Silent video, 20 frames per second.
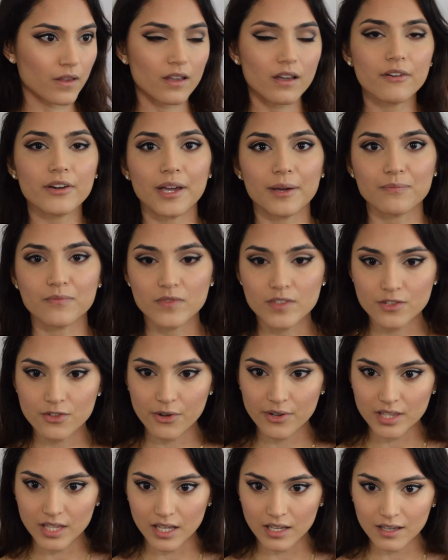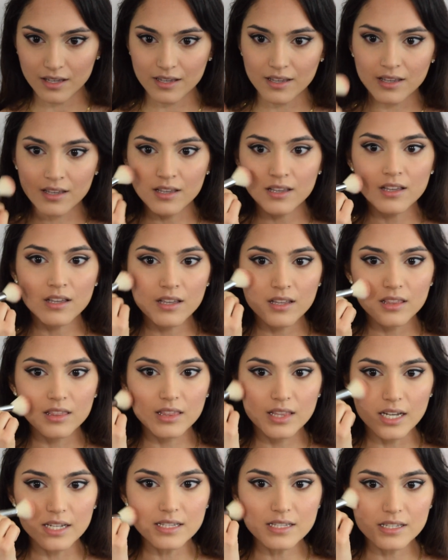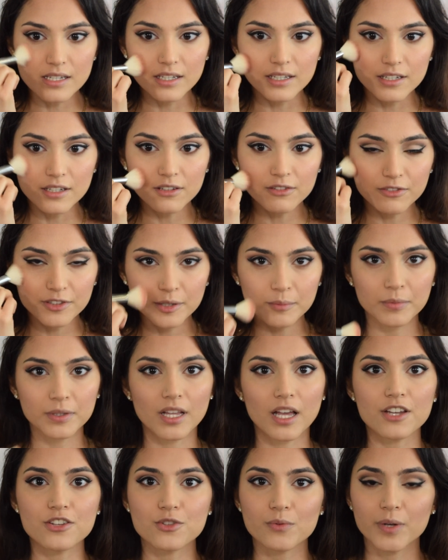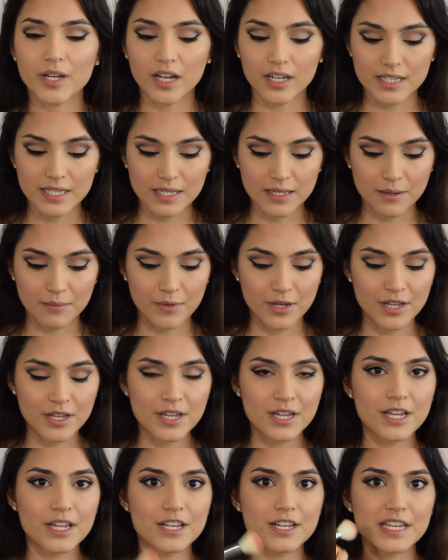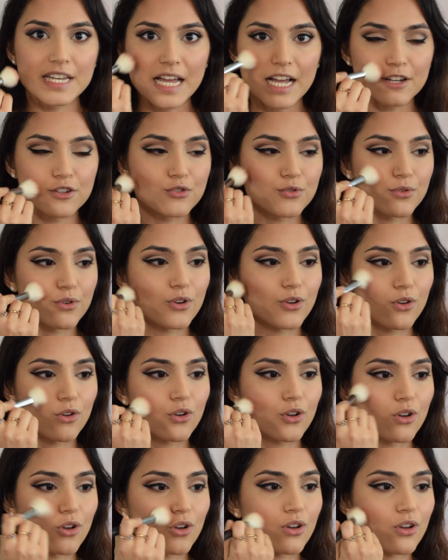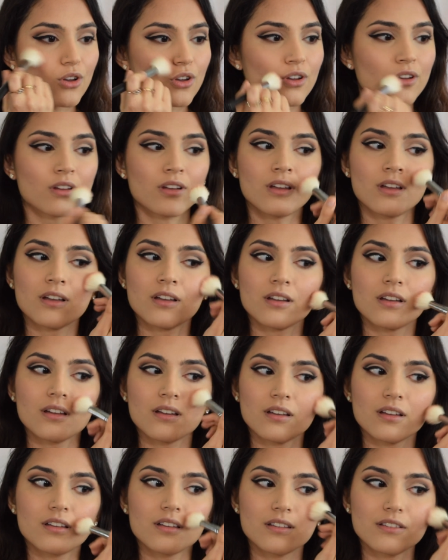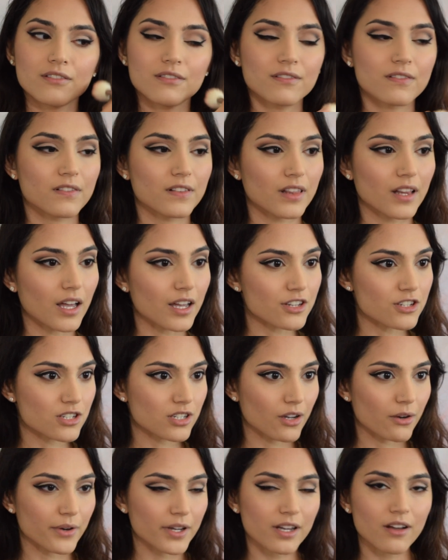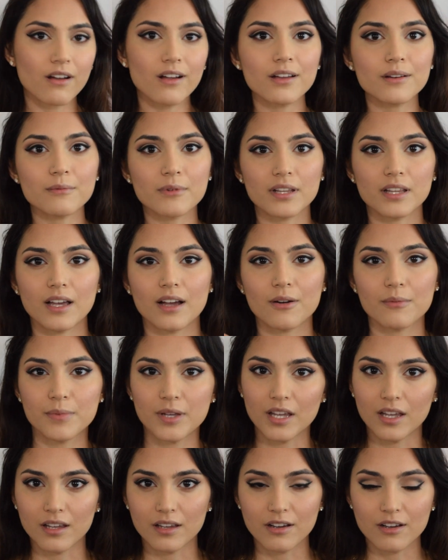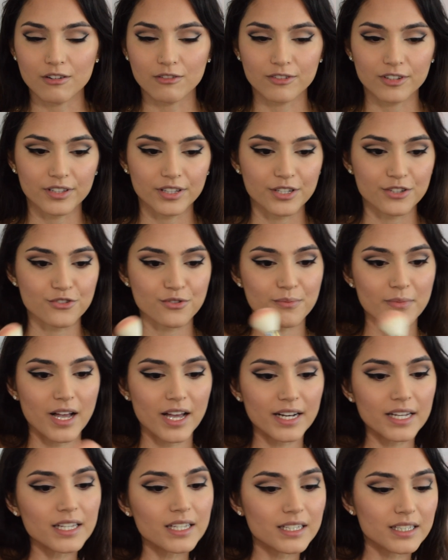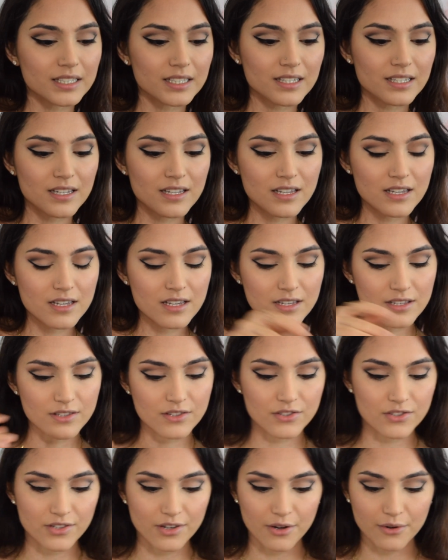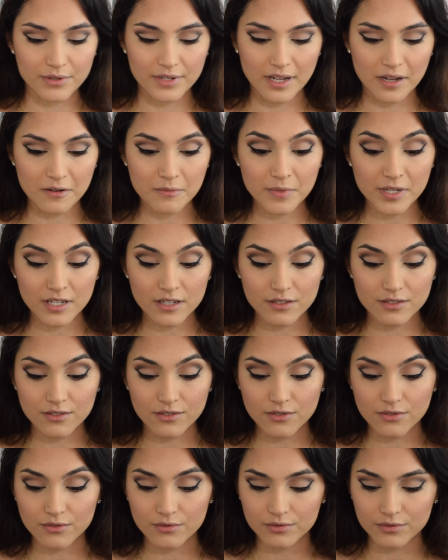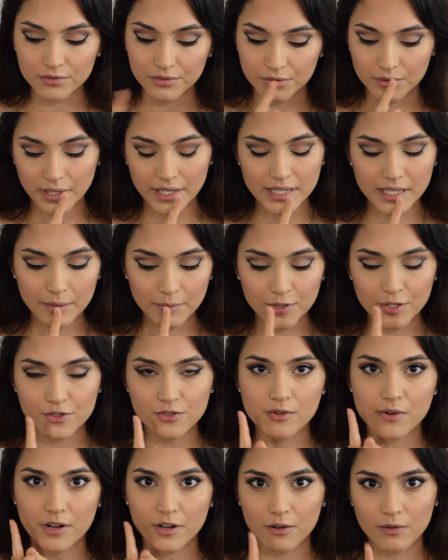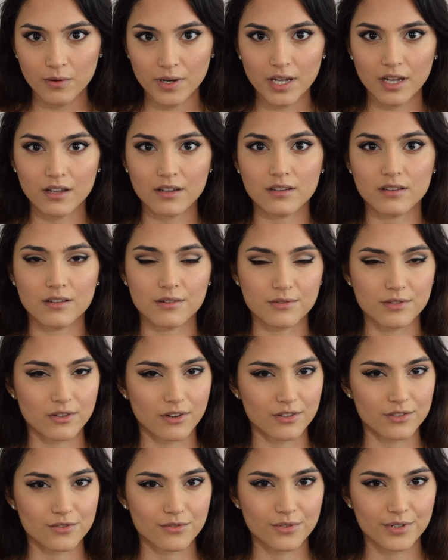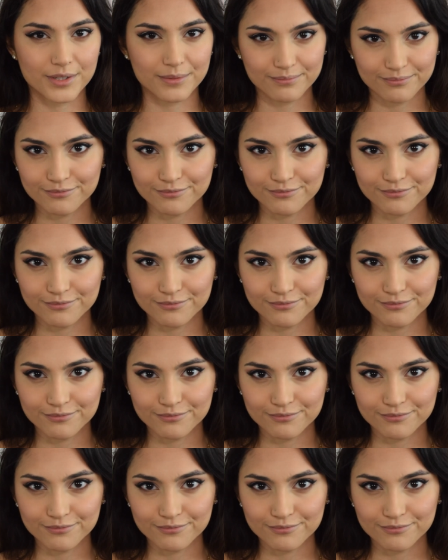Okay, so I think that's good for blush. We got some natural blush going on without being overly dramatic. So now I'm going to do, I think I'm going to do a quick nose contour.